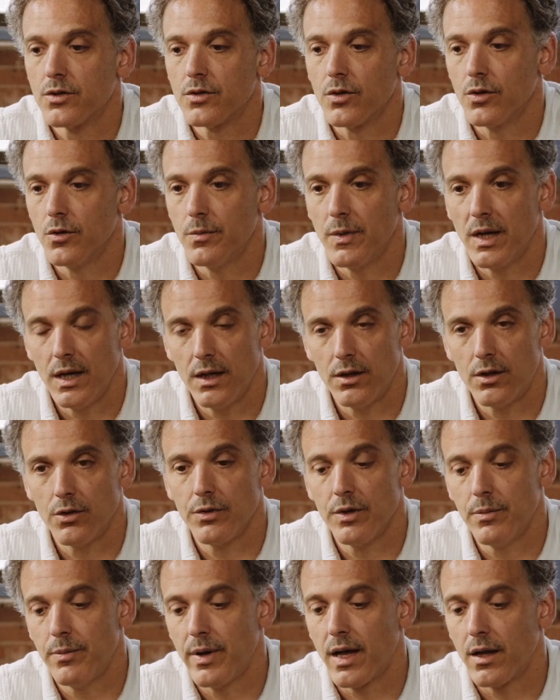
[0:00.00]
So you may need
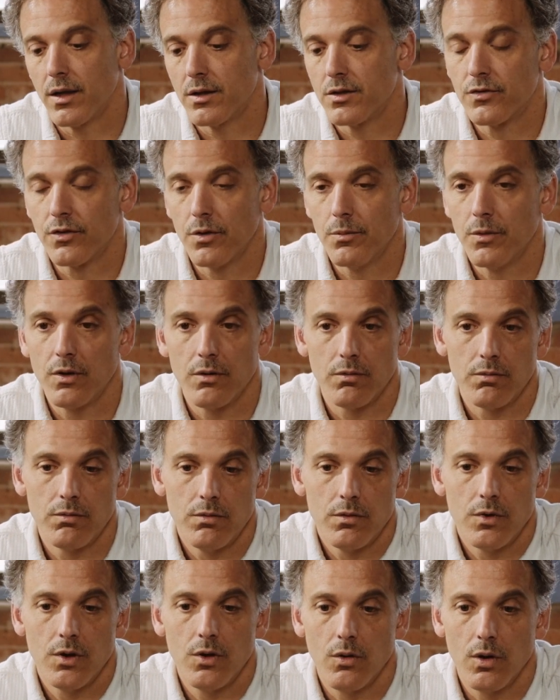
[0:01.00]
to rebalance from a
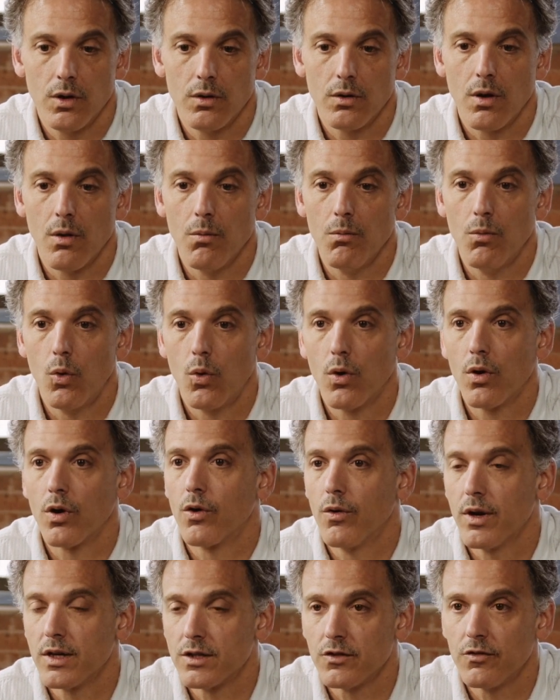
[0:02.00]
more
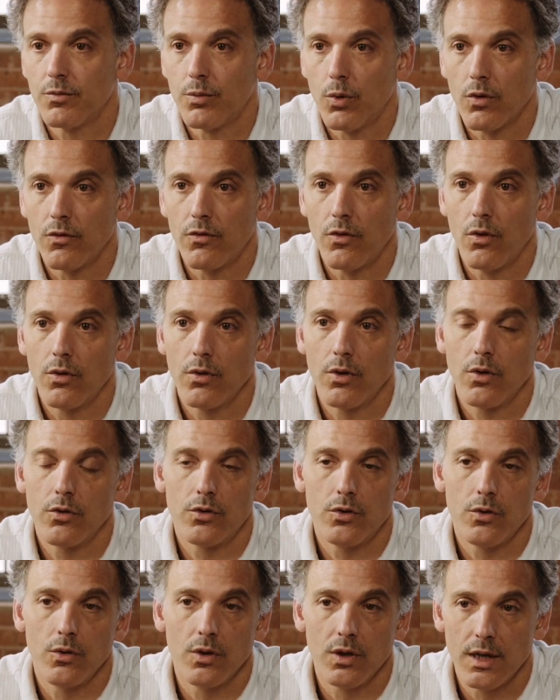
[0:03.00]
aggressive
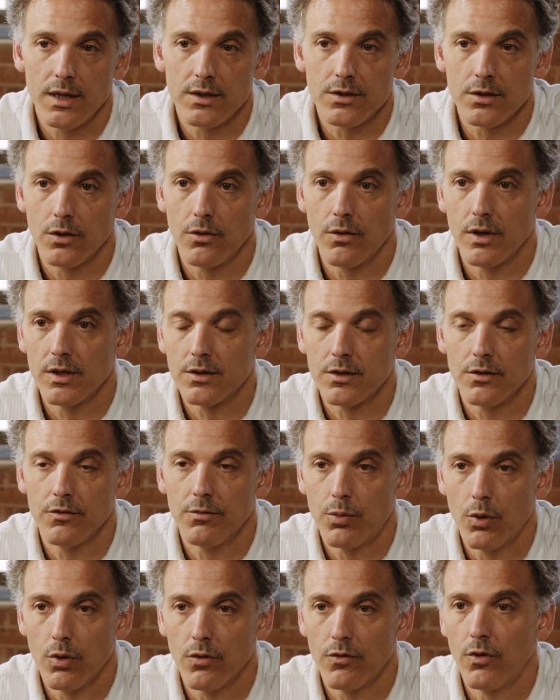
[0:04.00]
portfolio to a less
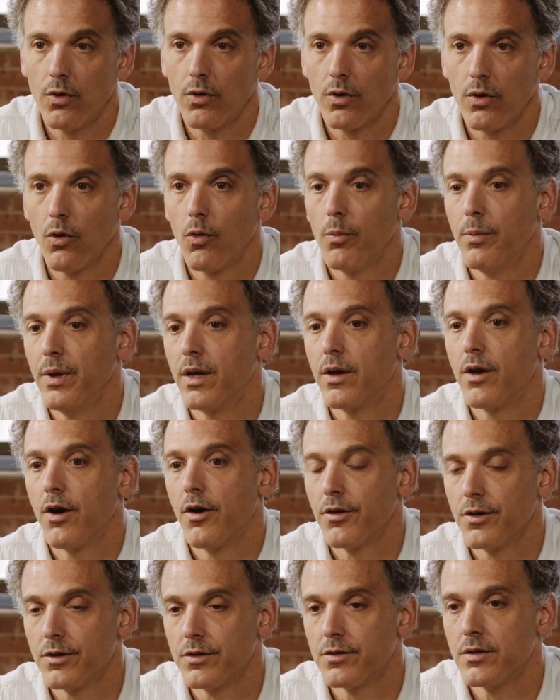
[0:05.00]
aggressive portfolio
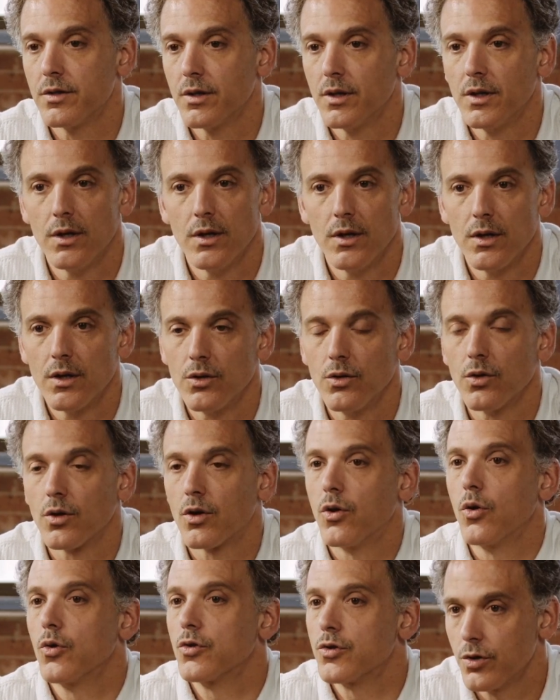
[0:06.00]
because you're
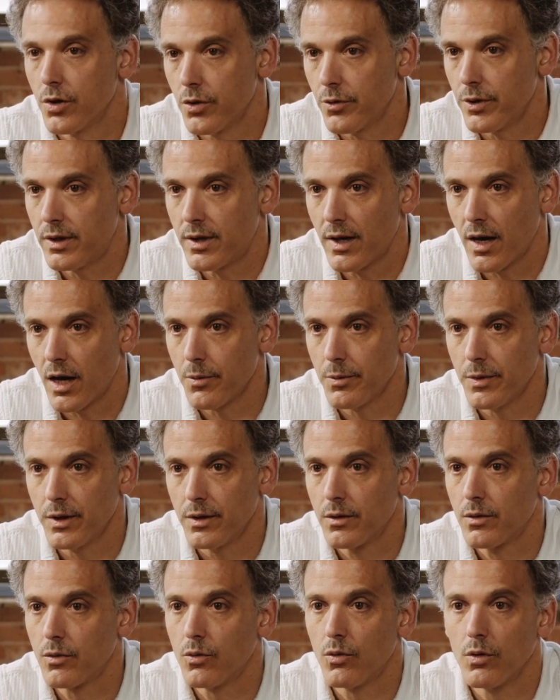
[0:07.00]
closer to
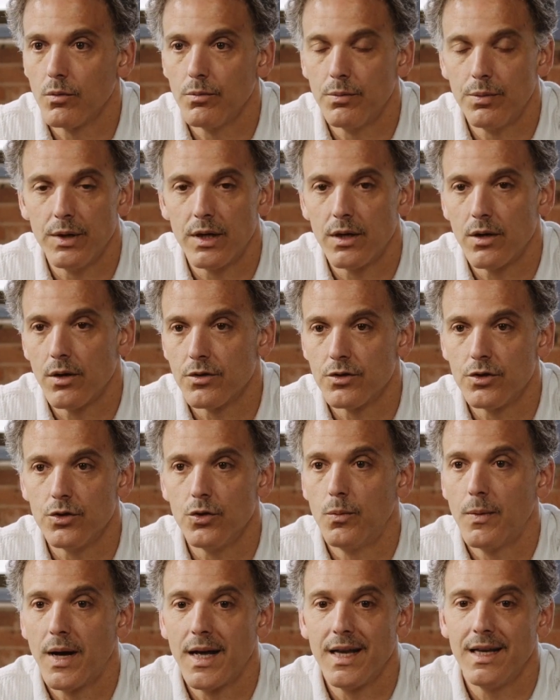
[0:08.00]
retirement or because
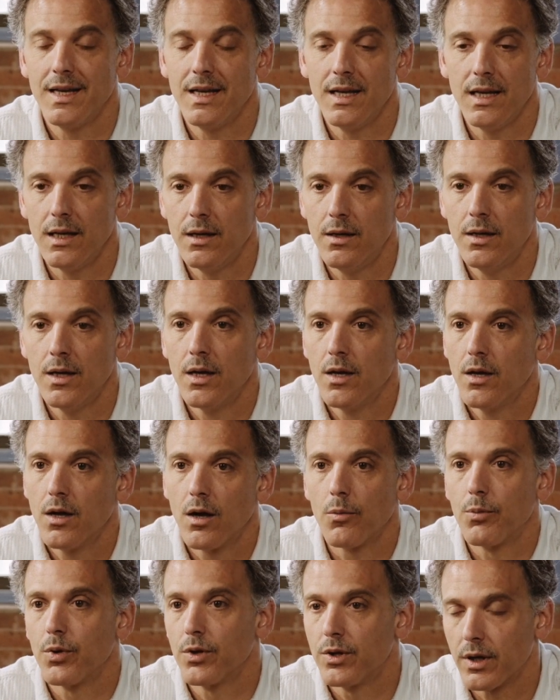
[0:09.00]
you might need
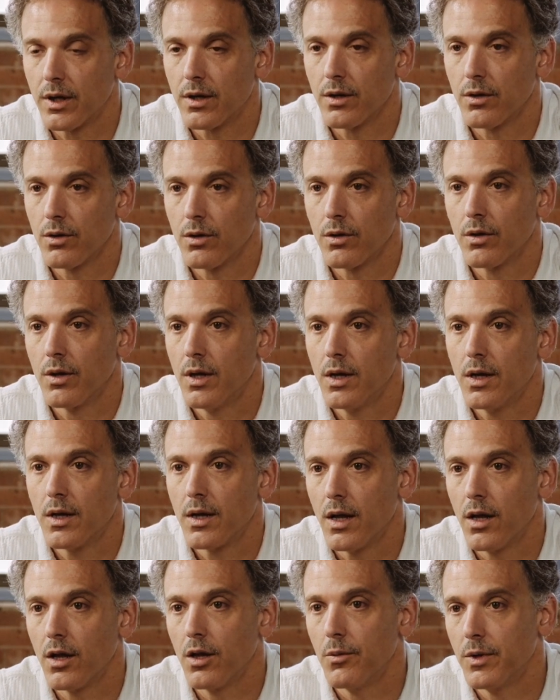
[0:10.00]
a particular
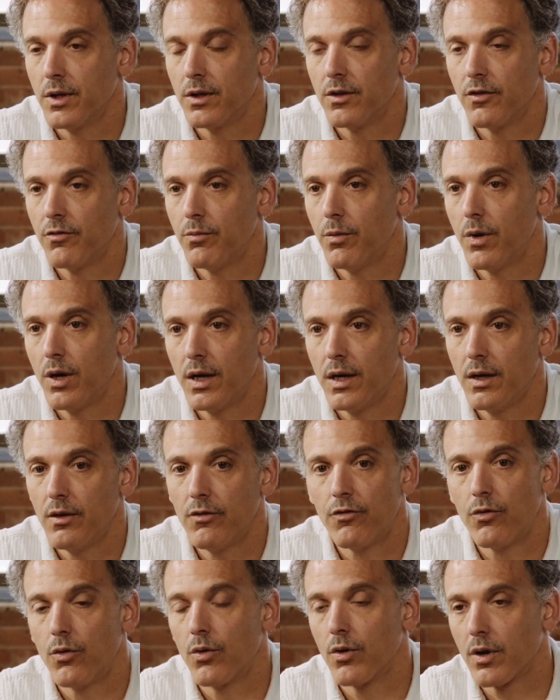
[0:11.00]
element of
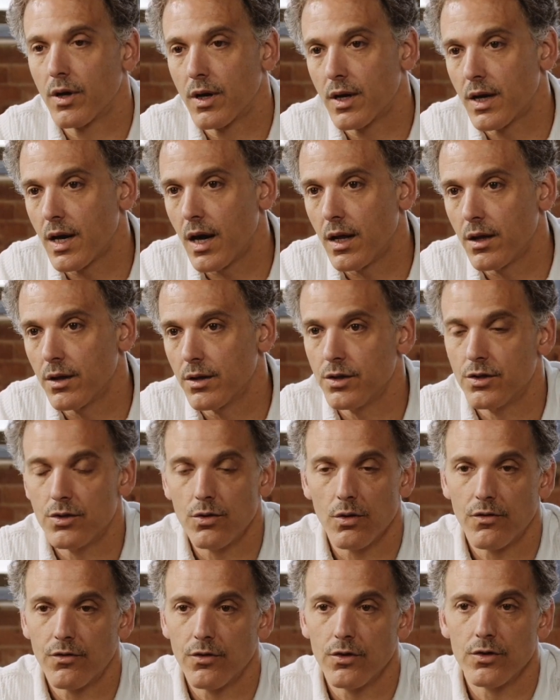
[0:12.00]
money for
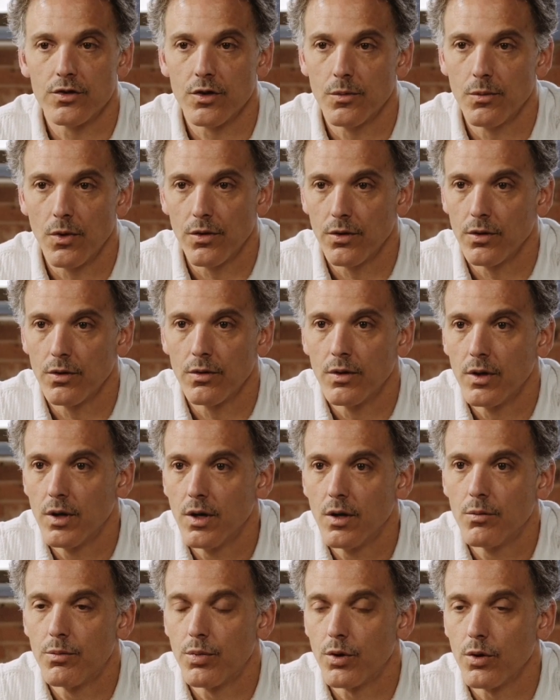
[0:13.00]
college or for some other
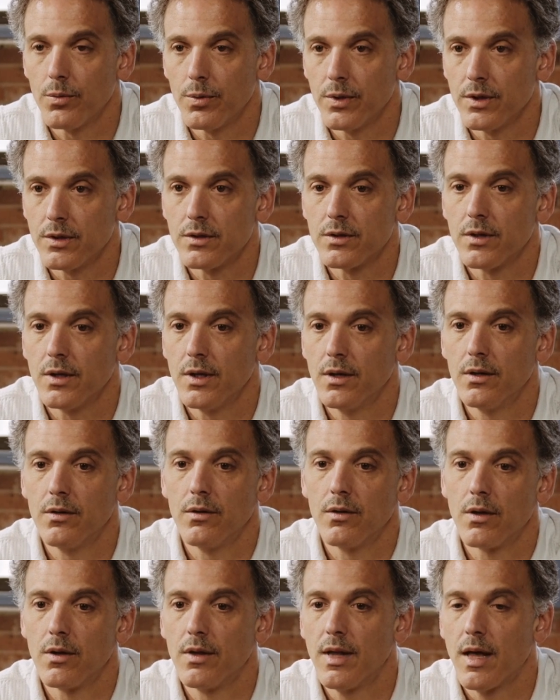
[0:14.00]
purpose,
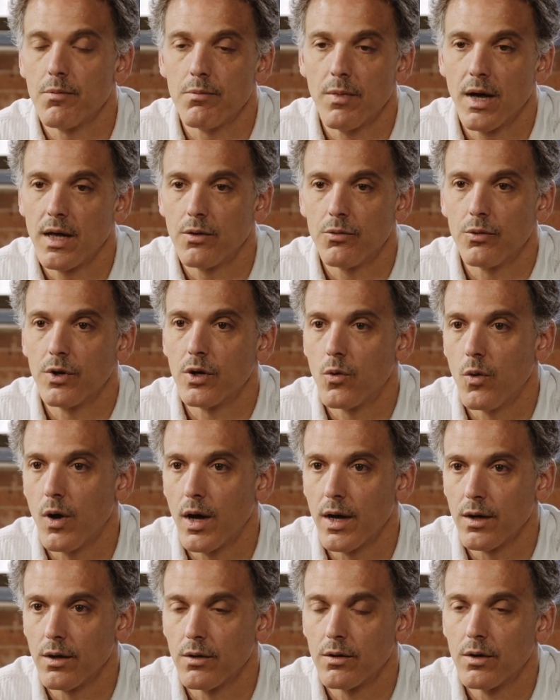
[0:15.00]
and that might
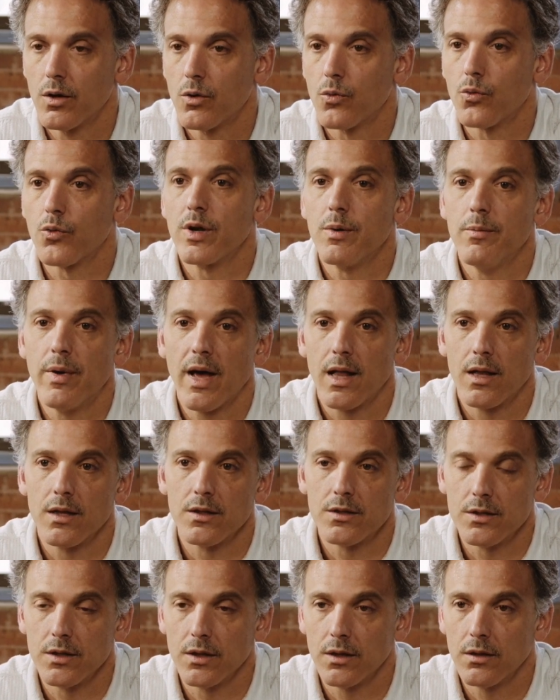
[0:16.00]
require
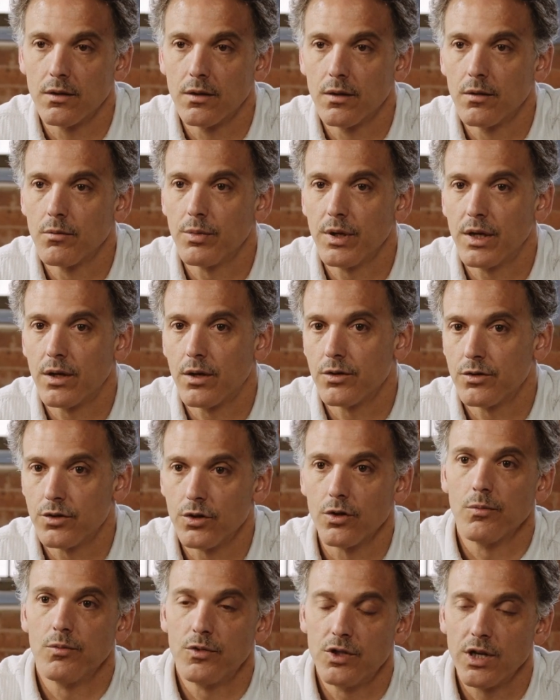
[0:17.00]
rebalancing
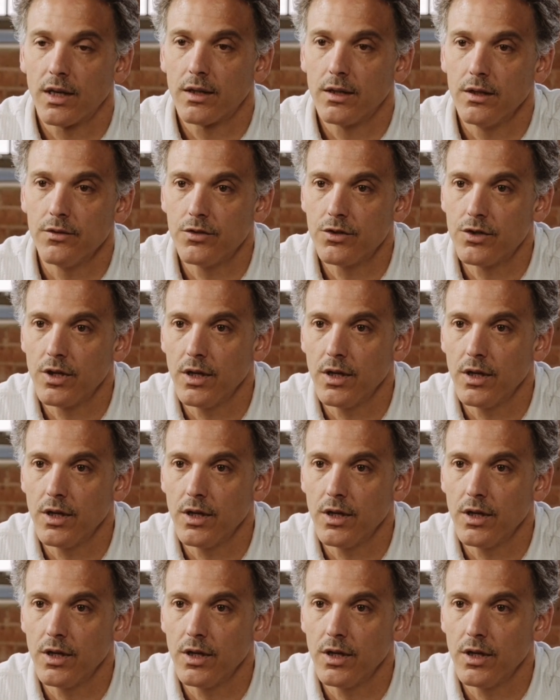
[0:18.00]
because your objectives